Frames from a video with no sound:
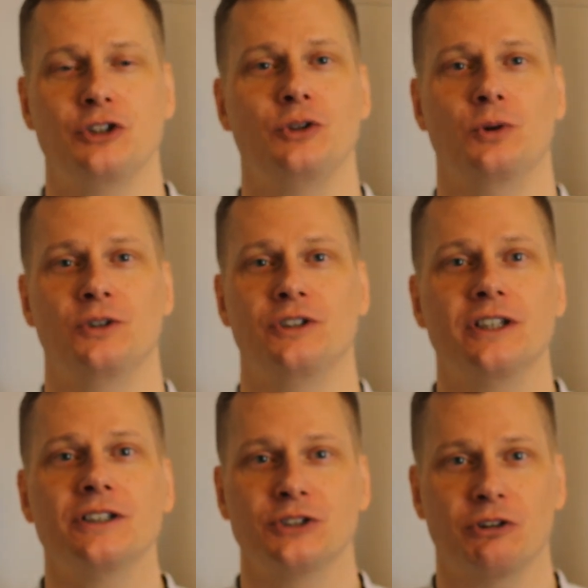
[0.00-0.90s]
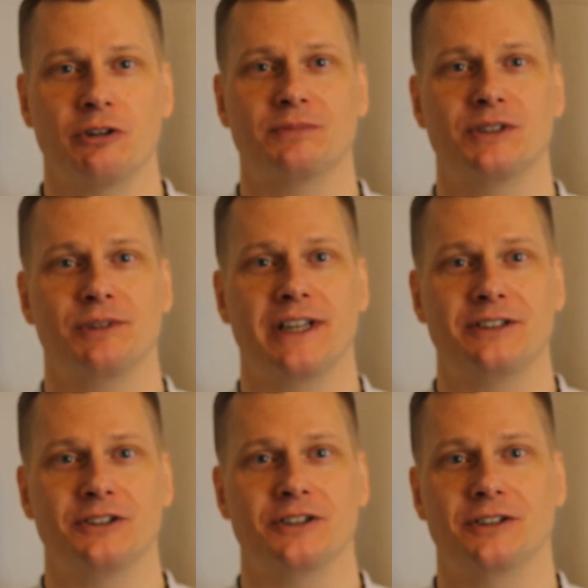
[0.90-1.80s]
non-sharp
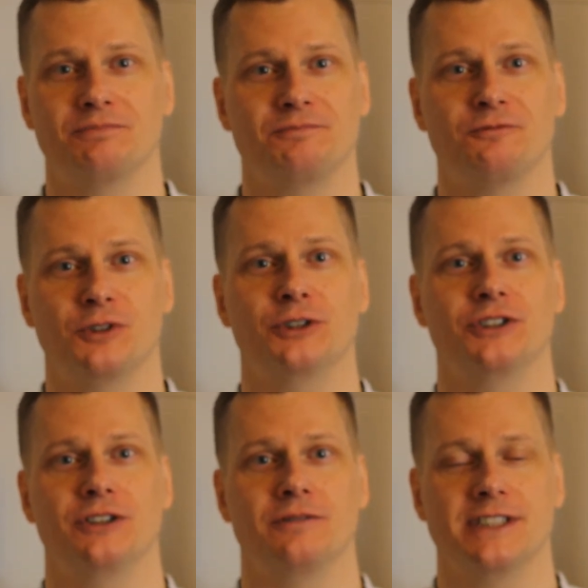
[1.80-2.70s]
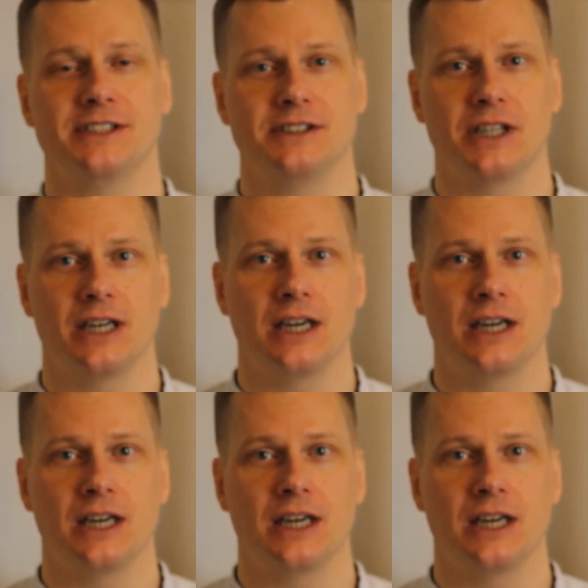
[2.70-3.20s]
simulator version of this.